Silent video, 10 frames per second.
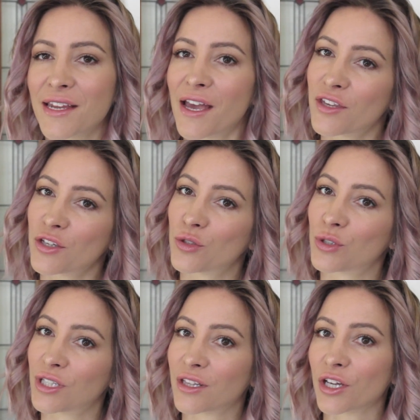Now that you're
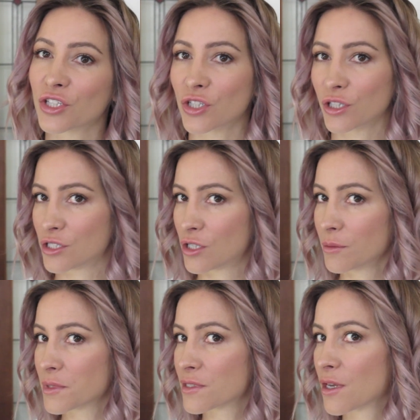looking like Shirley
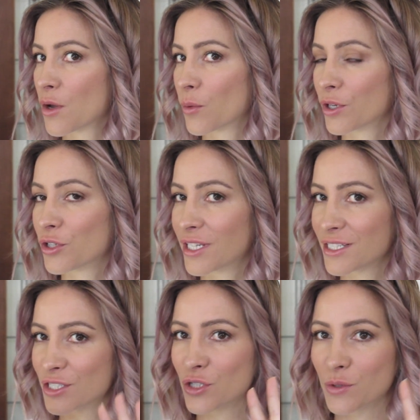Tops, what you
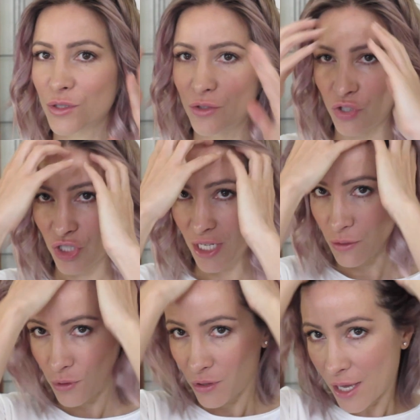need to do is
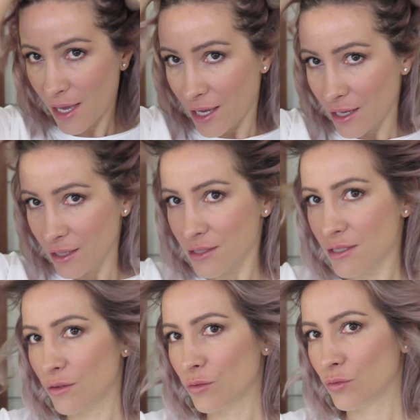just with your
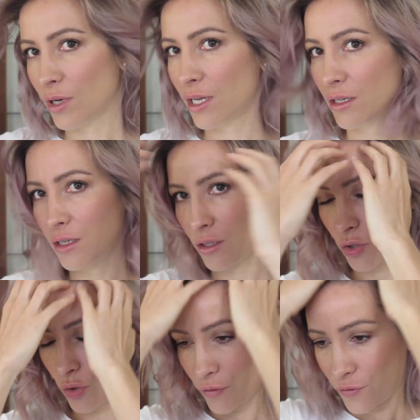hands, run
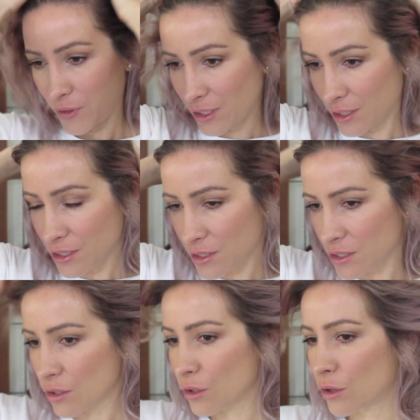your
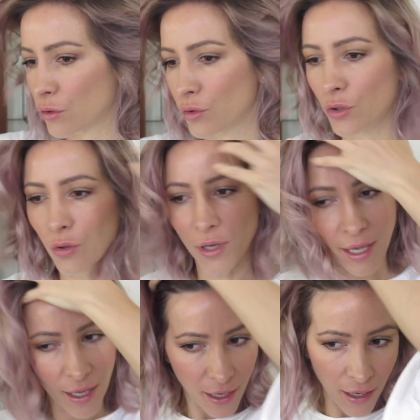fingers through your
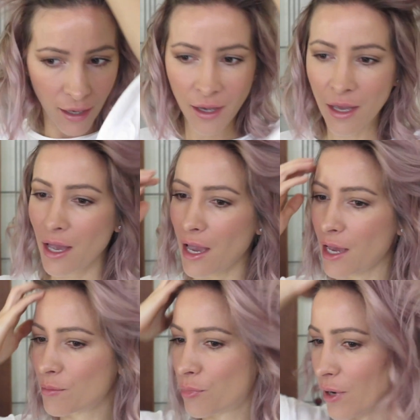hair
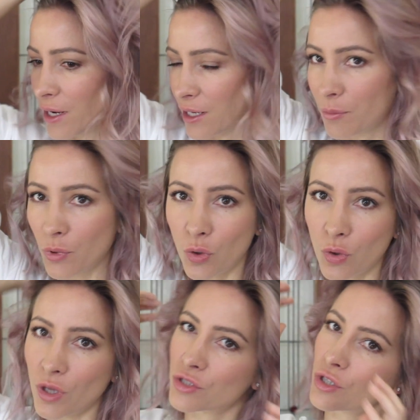and break up
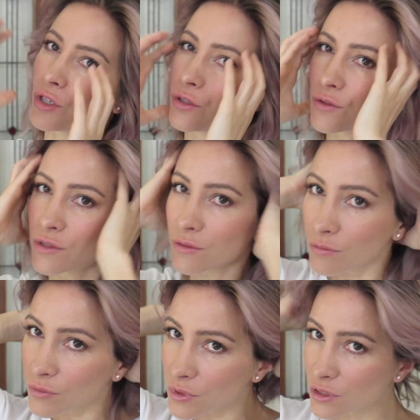all those curls.